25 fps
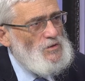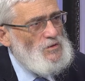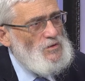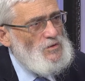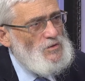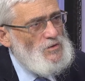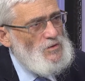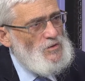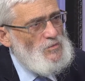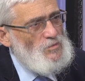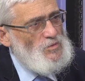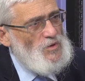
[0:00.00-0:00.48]

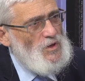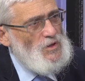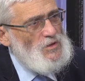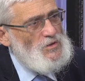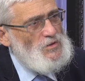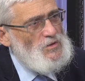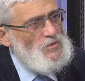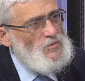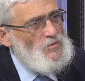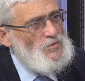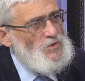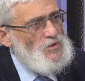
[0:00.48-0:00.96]
to the
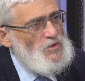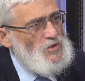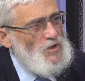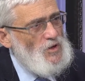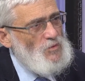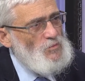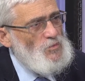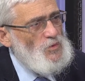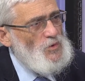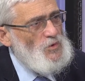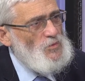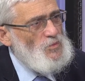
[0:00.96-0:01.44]
place of the
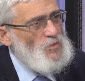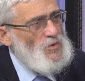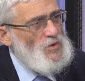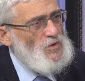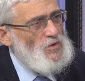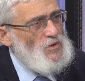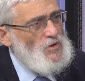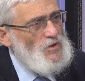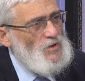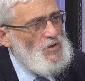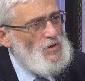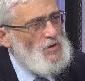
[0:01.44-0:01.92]
temple,
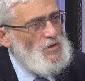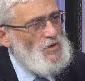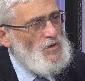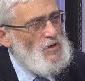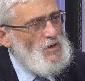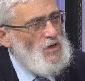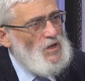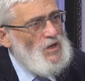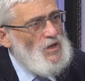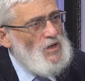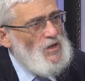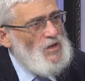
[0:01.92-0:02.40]
but
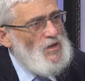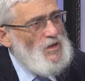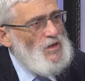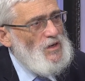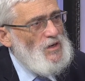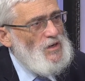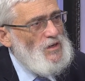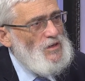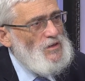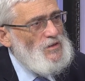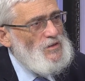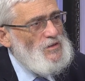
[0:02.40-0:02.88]

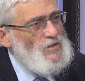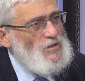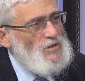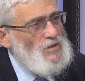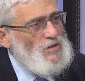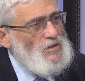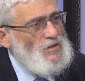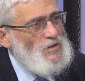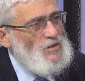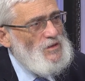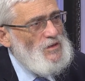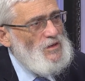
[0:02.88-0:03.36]

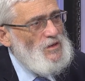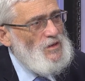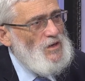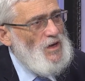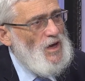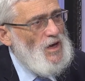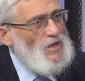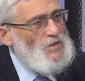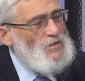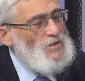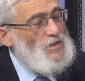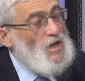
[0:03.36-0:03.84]
he
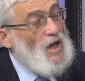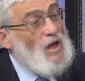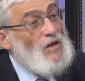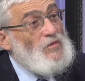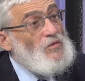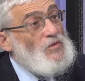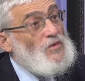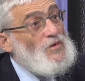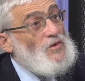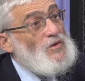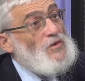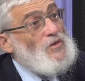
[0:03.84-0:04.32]
has
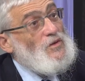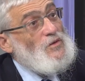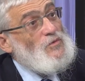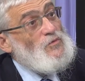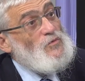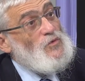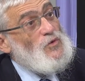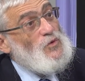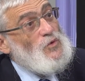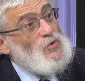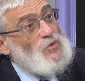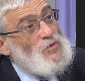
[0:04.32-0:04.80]
other
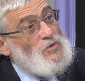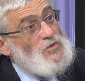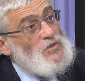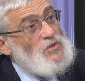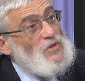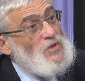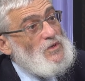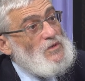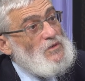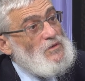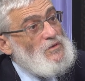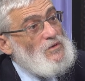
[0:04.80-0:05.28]
views
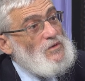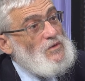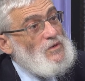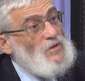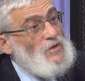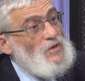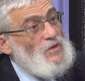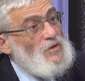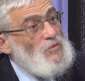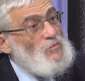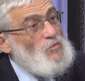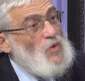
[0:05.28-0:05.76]

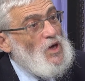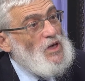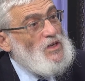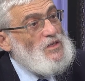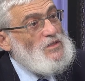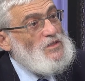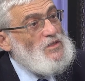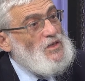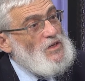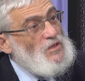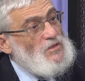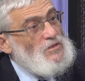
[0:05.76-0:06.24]
that make
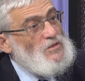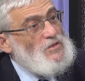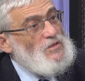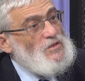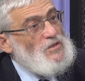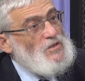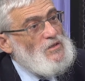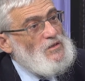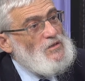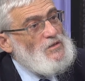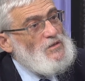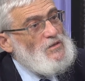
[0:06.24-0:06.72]
sense,
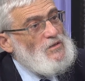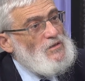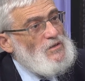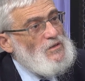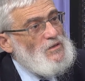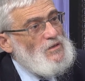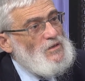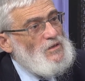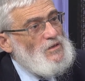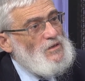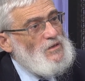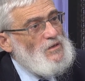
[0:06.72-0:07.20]
and
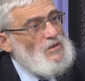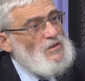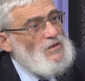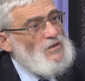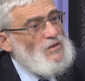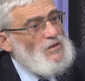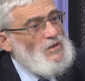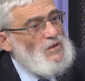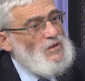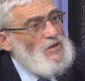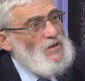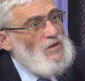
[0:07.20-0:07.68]

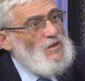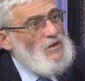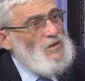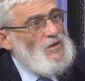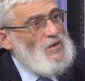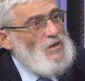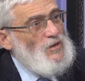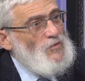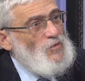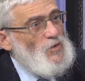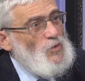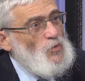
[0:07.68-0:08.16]

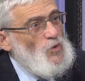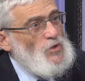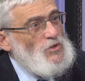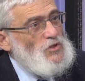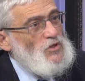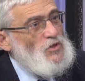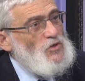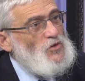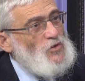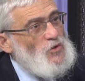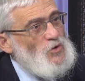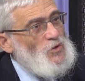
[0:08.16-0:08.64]
if he wants
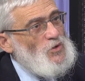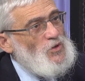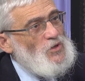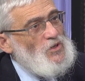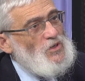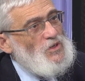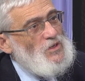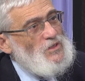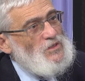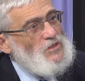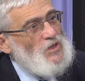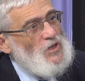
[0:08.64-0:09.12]
security
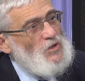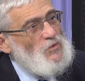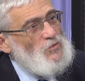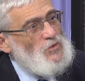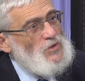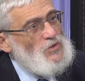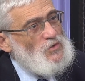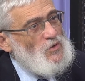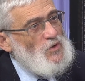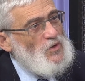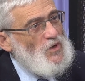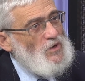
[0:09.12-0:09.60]
in the state of
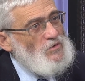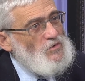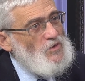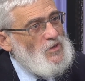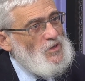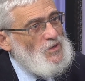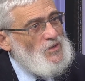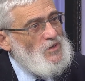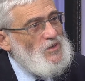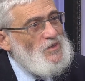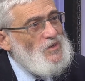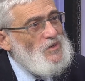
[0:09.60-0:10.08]
Israel, I
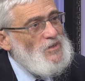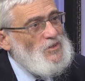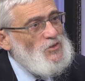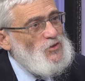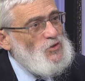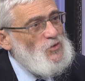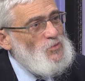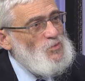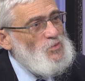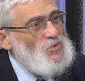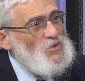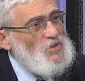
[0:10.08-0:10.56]
think he
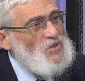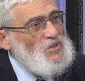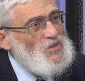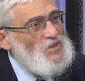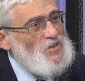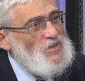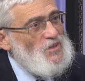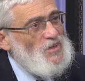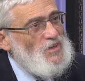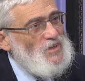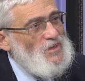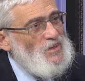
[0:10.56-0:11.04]
should
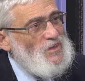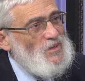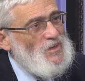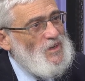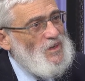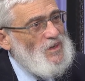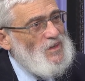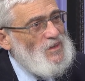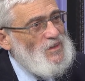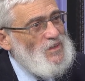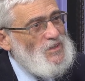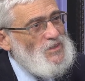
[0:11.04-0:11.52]
be
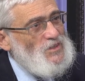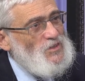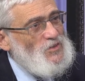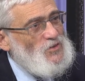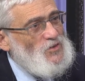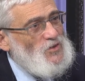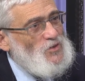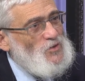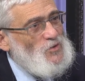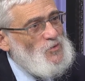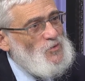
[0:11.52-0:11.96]
listened to.